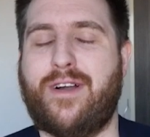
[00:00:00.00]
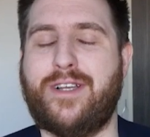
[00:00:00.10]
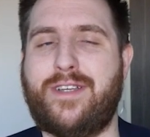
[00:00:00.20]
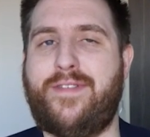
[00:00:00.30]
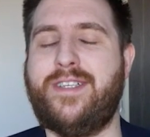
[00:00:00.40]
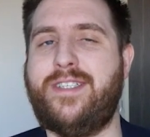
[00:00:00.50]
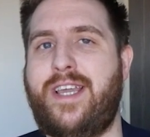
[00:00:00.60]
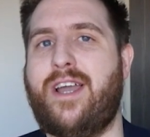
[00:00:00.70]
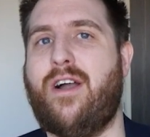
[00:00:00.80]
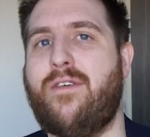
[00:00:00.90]
Rush. If he doesn't
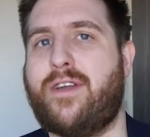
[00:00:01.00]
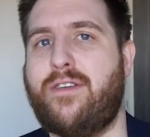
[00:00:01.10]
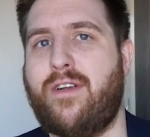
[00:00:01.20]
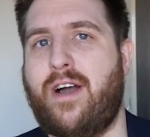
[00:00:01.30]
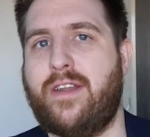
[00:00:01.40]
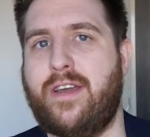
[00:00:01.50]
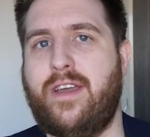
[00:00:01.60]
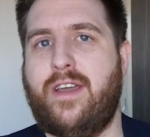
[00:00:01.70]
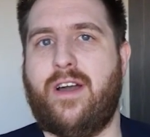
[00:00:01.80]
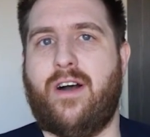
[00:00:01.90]
hit a Hurricane Rana
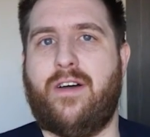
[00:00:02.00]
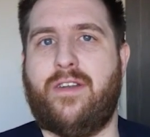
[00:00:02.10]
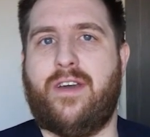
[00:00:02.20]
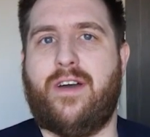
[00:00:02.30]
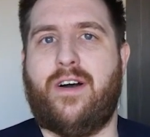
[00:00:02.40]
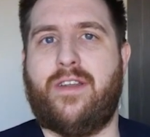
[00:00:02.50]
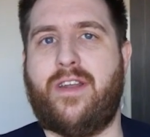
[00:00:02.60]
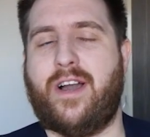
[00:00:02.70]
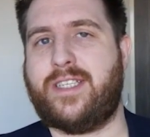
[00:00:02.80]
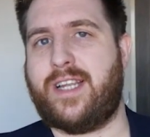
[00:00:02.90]
on
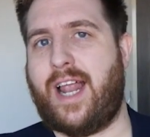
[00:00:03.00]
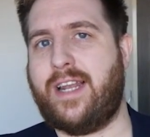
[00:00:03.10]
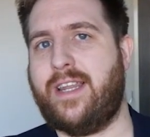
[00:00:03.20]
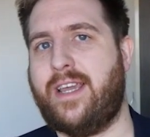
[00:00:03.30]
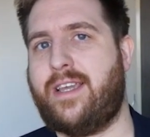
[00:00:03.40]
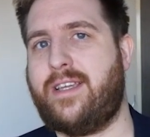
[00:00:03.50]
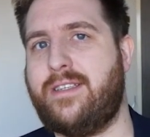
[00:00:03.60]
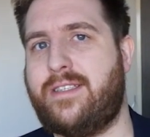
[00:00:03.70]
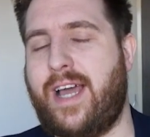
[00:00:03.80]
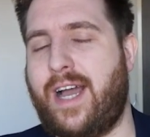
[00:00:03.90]
an Icelandic
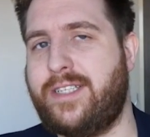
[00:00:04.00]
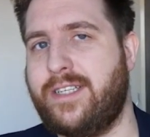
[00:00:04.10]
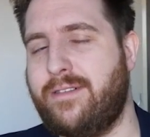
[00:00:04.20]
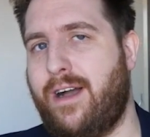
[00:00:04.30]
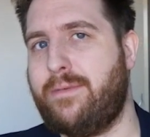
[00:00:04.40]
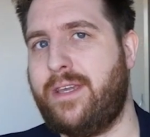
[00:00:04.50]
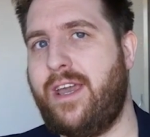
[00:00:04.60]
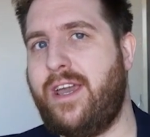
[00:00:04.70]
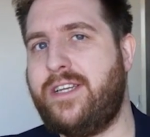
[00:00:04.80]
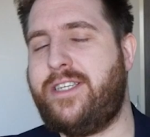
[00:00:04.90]
statue, I'll be
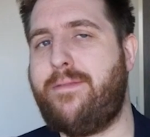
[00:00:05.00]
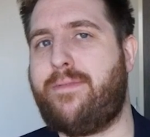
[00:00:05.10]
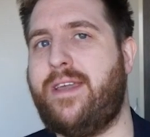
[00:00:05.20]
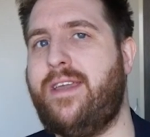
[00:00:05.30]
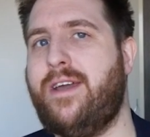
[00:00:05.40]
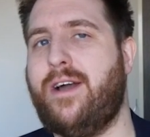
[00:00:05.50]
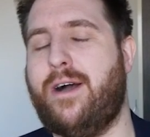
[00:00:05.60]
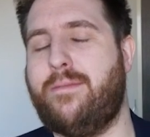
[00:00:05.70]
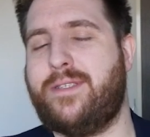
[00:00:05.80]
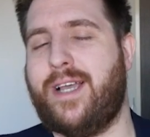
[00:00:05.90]
deeply
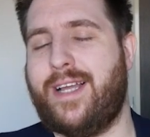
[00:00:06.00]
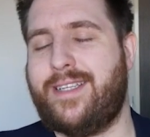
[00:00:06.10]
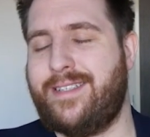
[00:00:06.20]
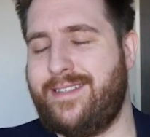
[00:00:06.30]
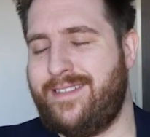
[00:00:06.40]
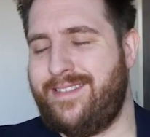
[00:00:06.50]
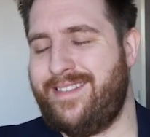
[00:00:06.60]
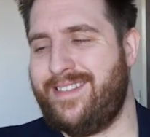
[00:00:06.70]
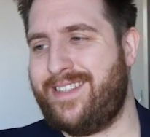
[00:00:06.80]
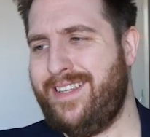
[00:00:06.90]
upset.
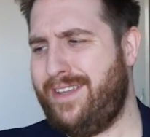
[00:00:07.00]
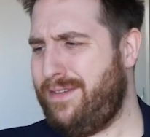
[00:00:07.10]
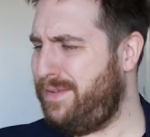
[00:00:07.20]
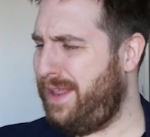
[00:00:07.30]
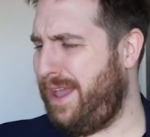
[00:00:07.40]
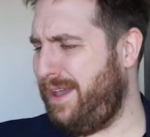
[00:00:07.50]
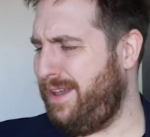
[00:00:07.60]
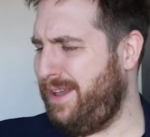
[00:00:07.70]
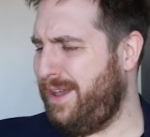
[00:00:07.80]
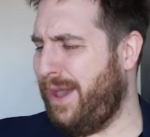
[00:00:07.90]
Can you even hit a
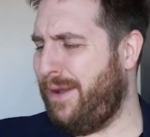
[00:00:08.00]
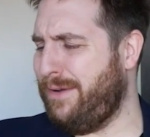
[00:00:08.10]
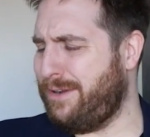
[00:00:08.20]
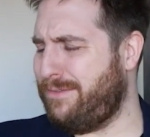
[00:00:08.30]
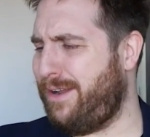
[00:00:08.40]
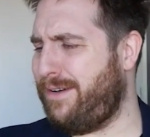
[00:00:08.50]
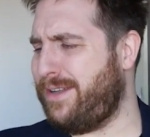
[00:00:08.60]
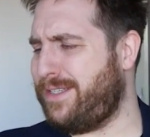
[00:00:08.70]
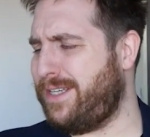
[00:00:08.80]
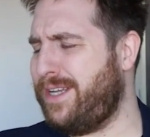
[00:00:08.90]
Hurricane Rana on
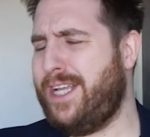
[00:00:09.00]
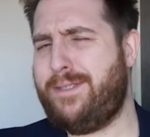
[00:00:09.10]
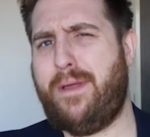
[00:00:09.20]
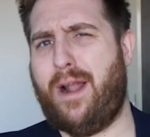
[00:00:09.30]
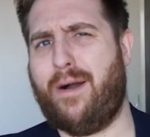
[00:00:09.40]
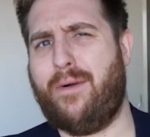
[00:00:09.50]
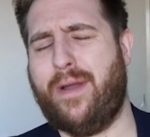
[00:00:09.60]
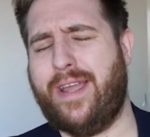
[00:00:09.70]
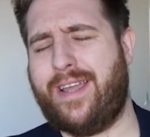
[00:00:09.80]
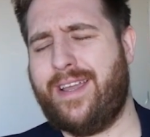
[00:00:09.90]
a statue? It's been a long
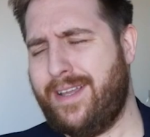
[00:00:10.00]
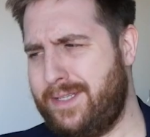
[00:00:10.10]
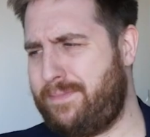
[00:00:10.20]
week.